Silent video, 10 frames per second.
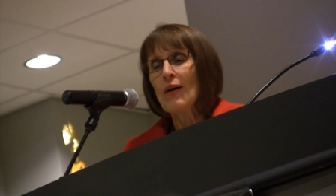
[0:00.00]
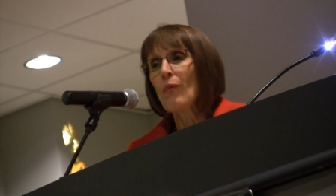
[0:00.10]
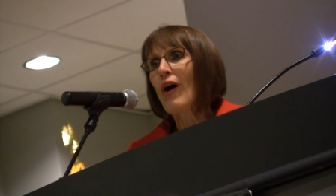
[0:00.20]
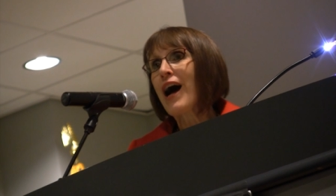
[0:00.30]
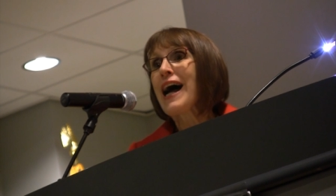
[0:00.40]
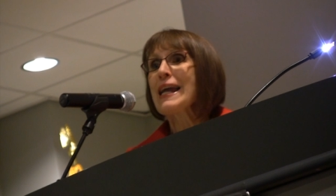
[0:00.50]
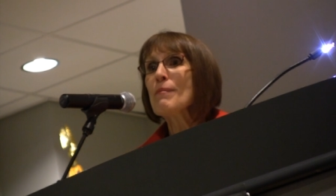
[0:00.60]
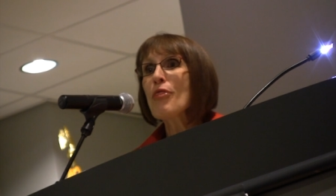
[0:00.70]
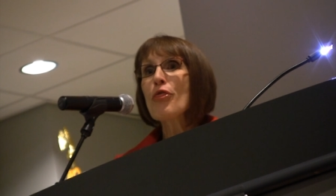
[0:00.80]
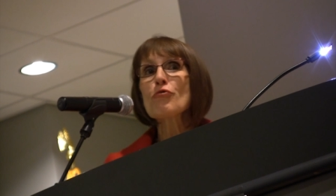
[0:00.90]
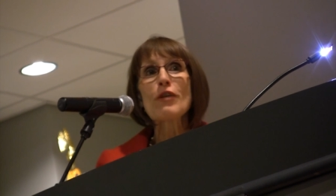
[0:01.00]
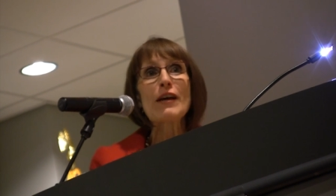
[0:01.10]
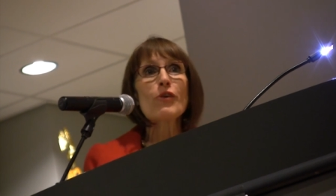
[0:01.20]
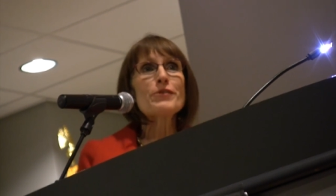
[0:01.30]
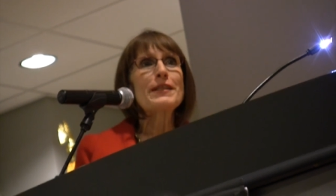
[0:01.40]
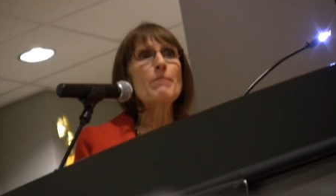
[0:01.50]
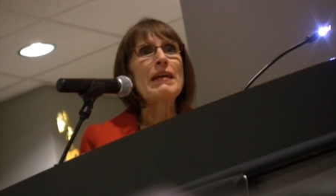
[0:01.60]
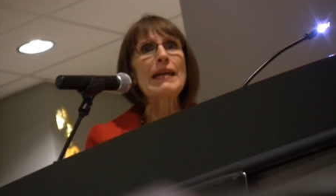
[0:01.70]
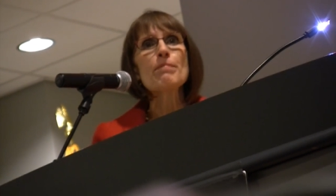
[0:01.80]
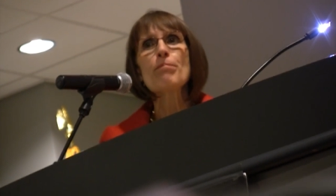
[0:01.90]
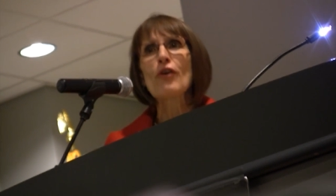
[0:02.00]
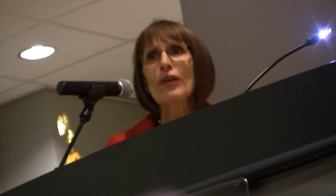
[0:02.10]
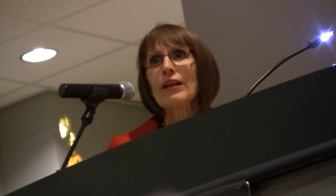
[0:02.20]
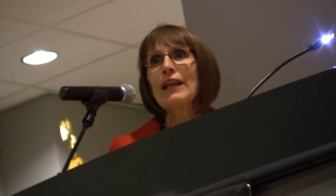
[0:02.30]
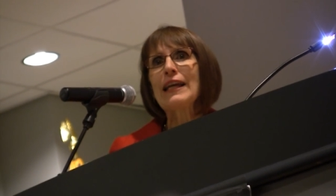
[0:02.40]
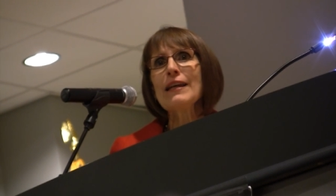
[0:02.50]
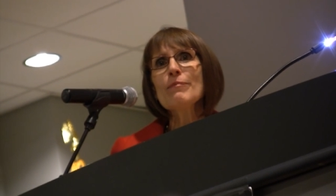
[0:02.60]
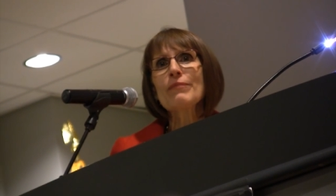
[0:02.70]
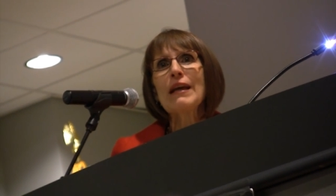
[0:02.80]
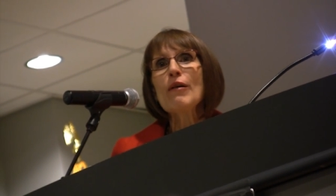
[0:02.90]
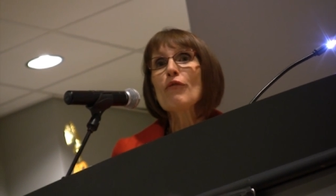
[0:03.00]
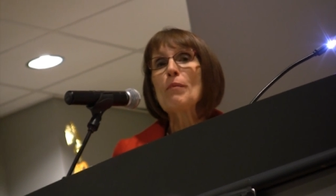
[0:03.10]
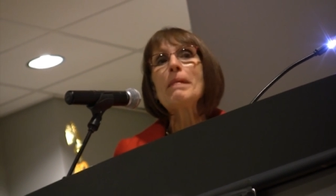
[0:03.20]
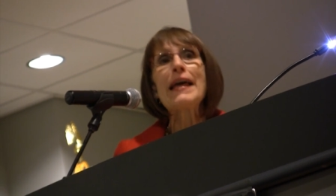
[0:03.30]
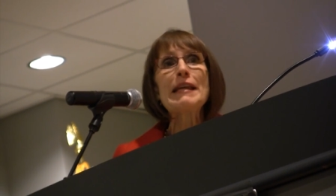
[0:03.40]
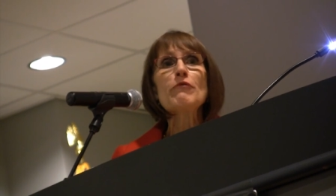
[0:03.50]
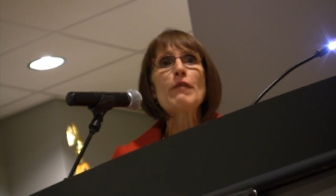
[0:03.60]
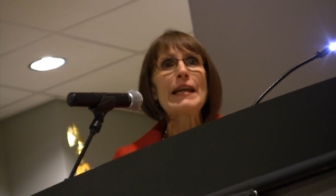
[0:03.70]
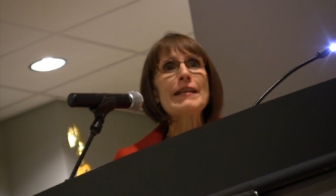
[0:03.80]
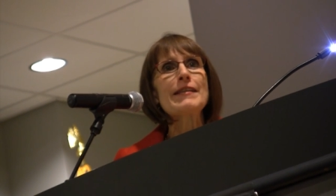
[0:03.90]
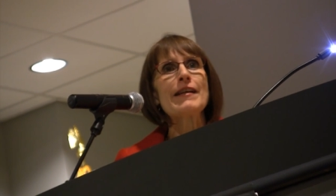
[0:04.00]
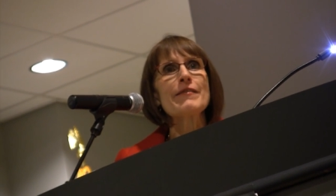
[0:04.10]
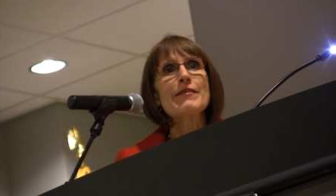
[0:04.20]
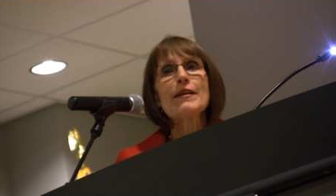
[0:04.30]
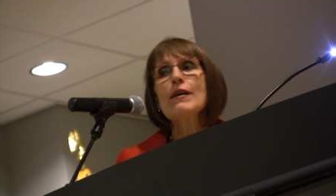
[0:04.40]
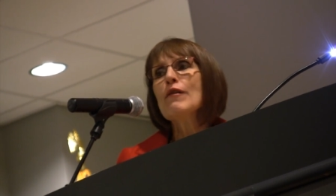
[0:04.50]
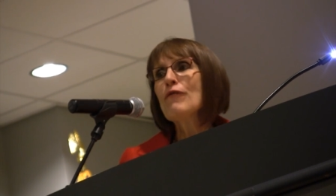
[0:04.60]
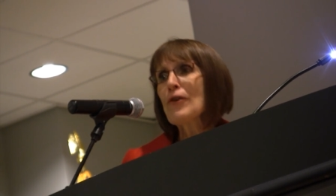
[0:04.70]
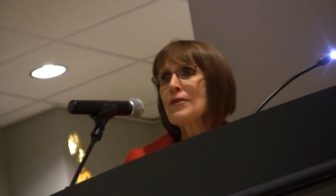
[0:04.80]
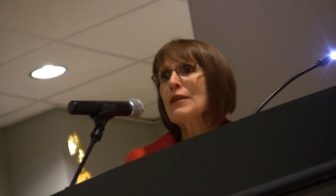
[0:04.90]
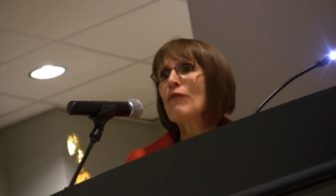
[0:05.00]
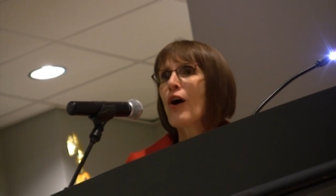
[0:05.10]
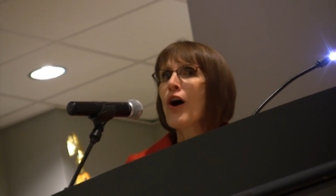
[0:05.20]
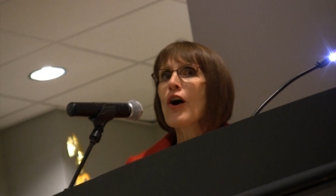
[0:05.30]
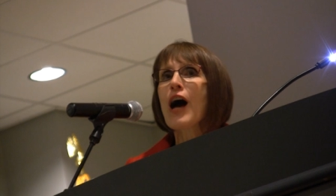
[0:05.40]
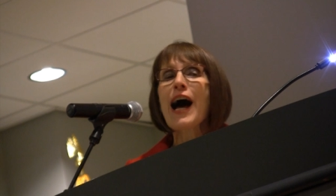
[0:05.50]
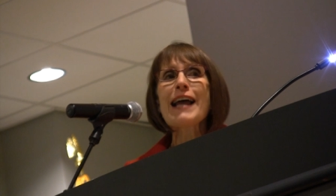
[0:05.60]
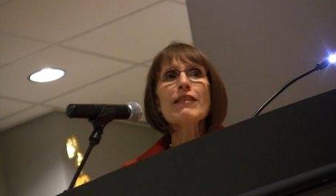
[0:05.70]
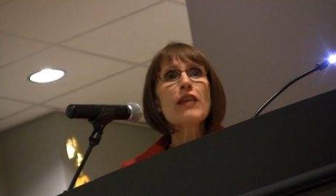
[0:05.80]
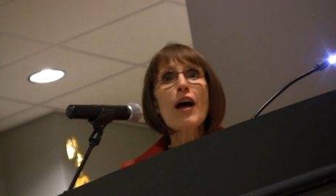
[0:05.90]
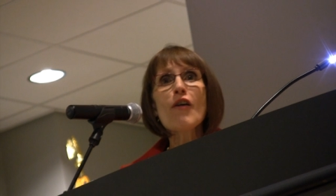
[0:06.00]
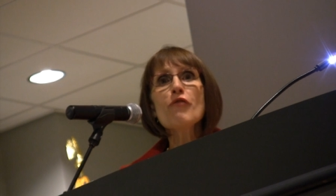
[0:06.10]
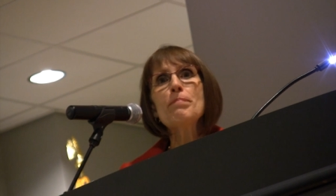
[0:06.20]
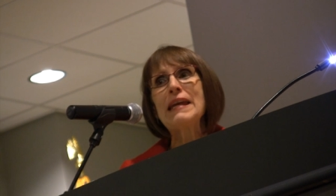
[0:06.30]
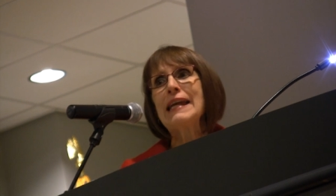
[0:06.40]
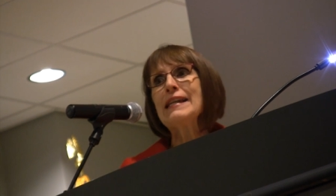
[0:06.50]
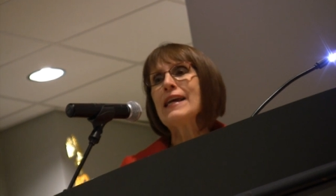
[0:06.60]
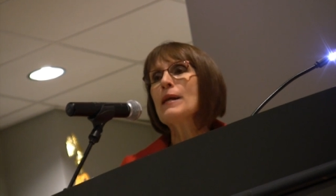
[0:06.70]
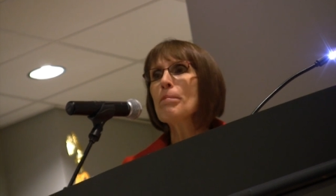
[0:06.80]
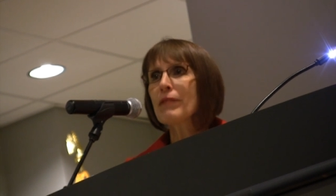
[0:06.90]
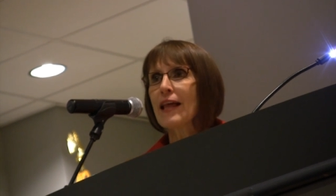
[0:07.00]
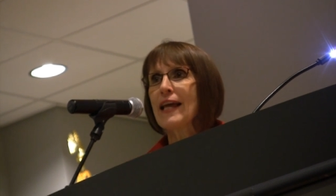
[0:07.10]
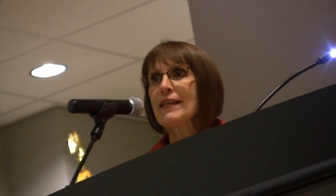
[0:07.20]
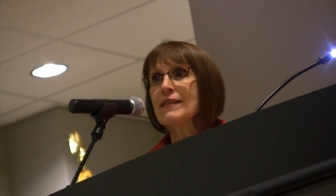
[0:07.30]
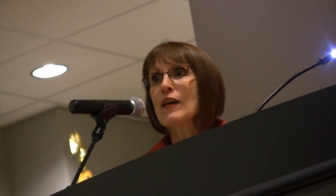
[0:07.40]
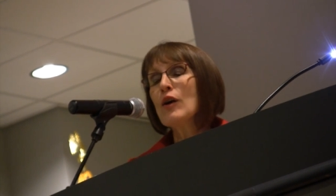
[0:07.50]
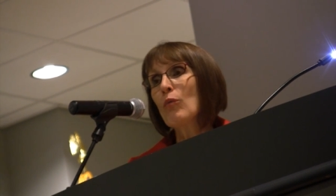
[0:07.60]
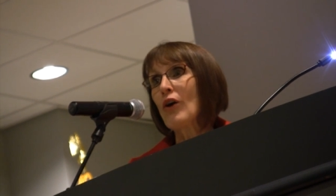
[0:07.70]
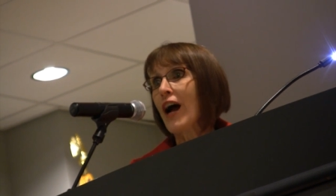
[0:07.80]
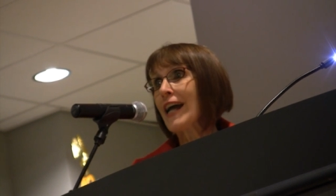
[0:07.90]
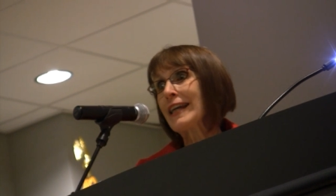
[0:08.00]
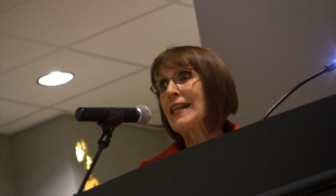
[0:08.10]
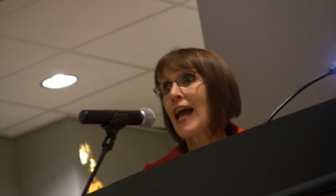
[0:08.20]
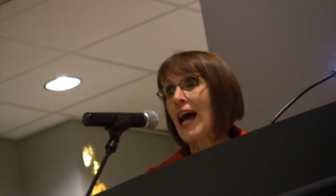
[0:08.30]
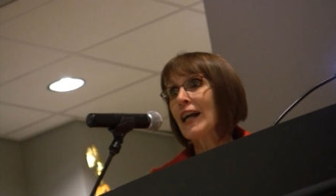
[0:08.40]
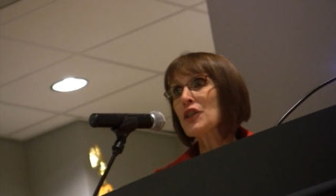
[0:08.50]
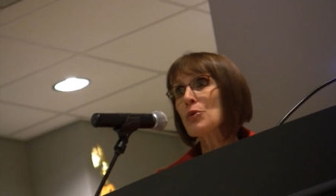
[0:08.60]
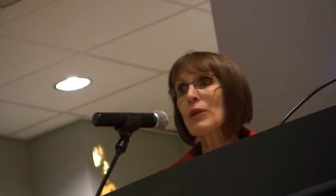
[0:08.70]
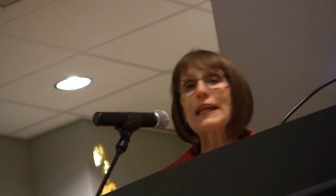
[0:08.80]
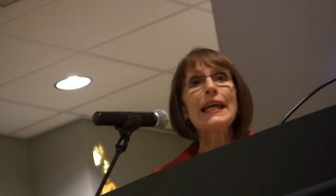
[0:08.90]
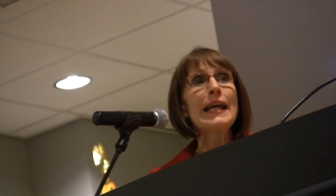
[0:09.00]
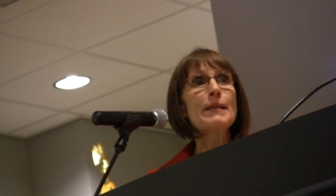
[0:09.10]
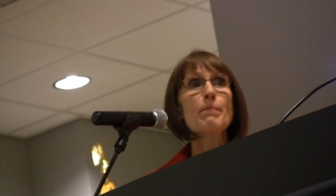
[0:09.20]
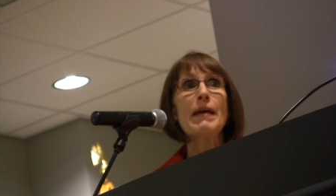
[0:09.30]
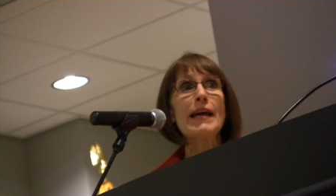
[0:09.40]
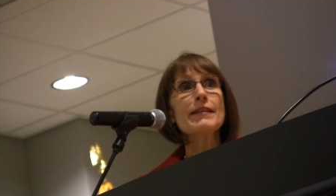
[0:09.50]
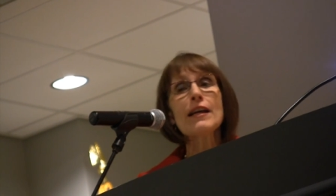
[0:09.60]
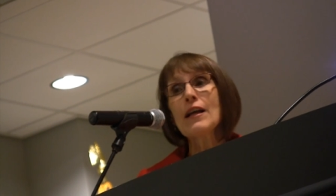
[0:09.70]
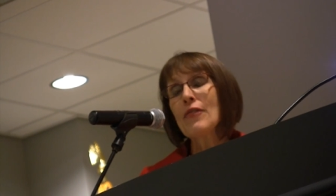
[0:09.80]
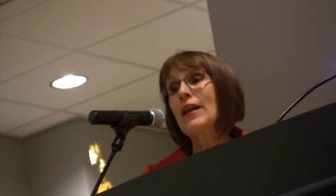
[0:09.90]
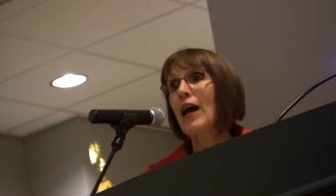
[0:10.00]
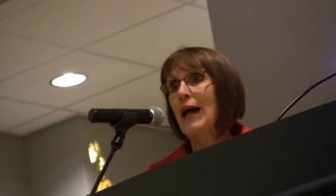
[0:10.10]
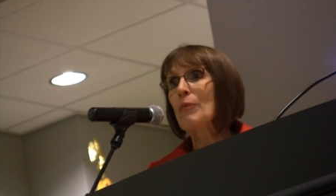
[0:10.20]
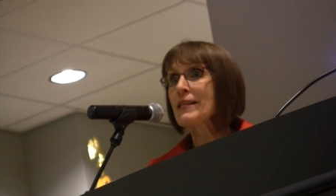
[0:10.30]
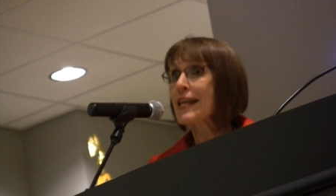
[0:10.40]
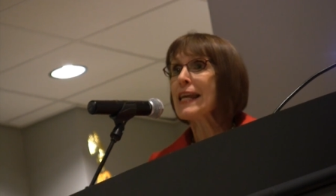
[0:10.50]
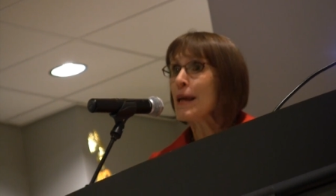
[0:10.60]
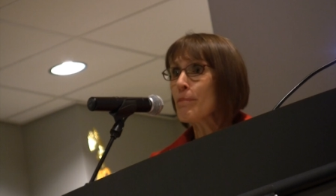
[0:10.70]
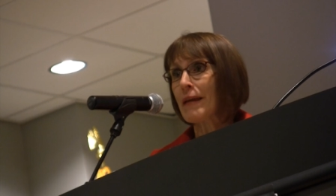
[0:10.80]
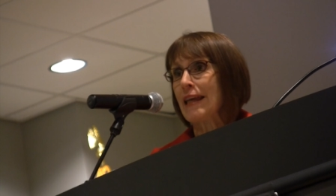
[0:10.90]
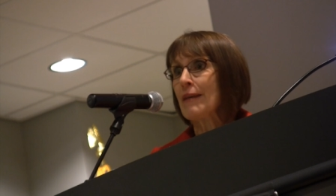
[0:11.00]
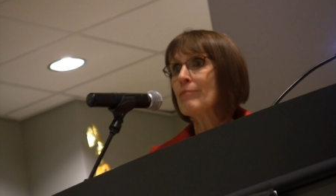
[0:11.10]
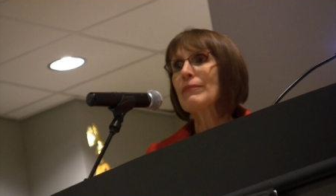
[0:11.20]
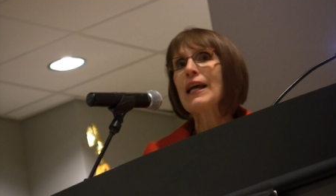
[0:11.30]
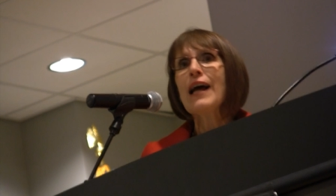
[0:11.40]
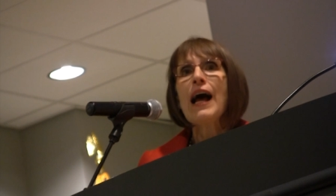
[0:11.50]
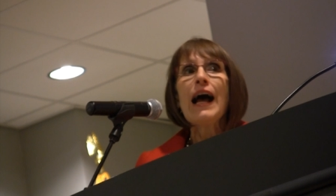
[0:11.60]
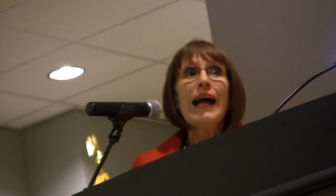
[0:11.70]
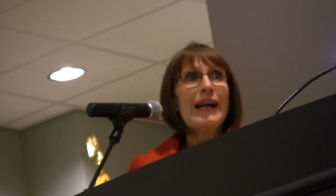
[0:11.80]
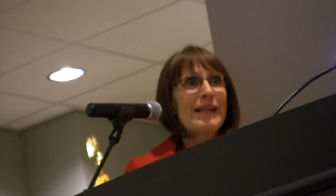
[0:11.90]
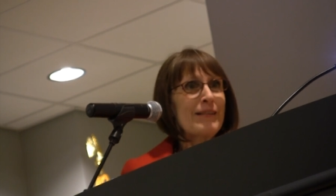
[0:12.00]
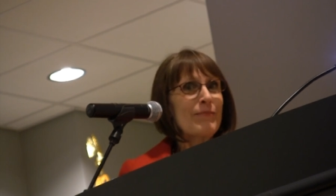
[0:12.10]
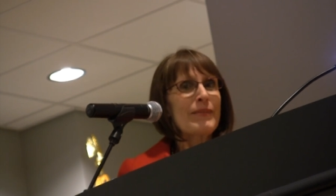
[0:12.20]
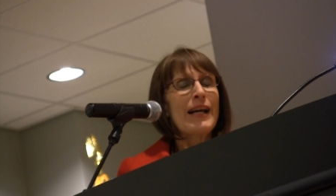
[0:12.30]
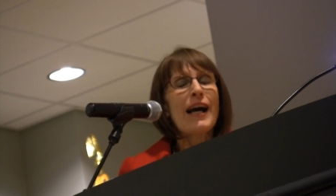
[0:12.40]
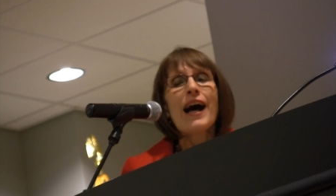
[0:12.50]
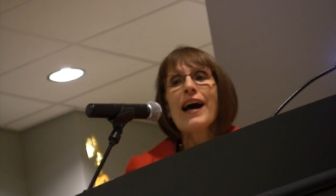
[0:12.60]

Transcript: Well, I am thrilled to be in Berkeley for many reasons. First of all, I love being in a place where I can actually admit that I was a hippie.